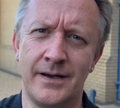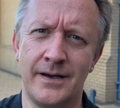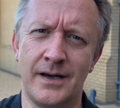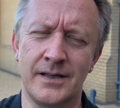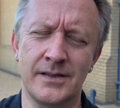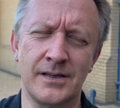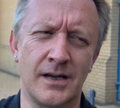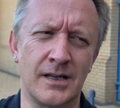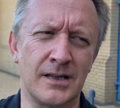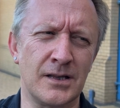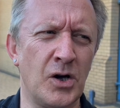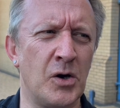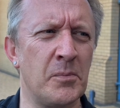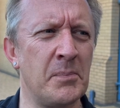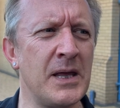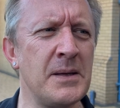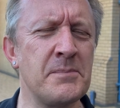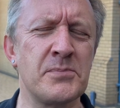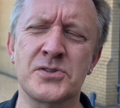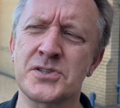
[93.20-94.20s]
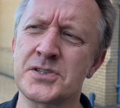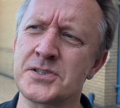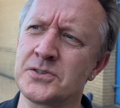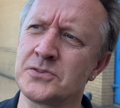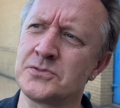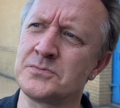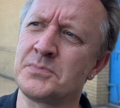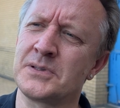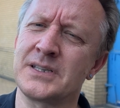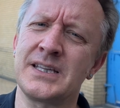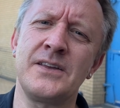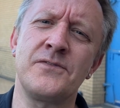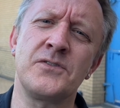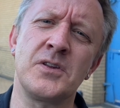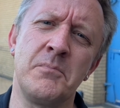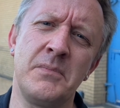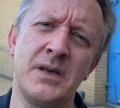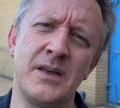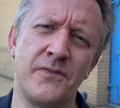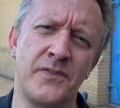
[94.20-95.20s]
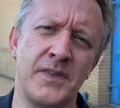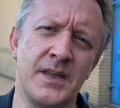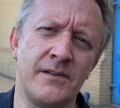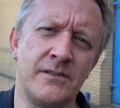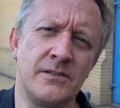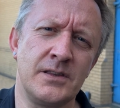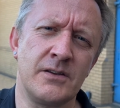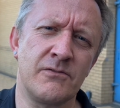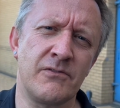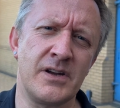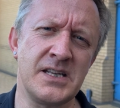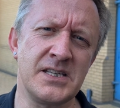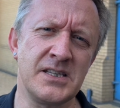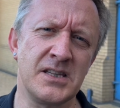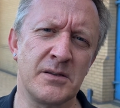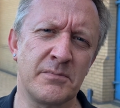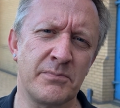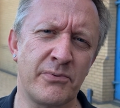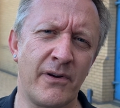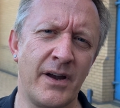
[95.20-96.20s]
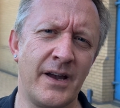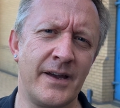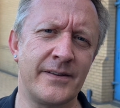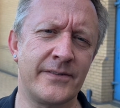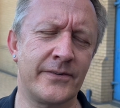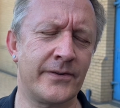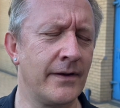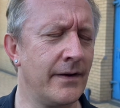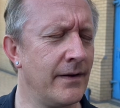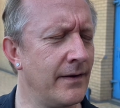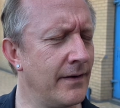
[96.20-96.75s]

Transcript: And a lot of people still believe the myth they read in the press.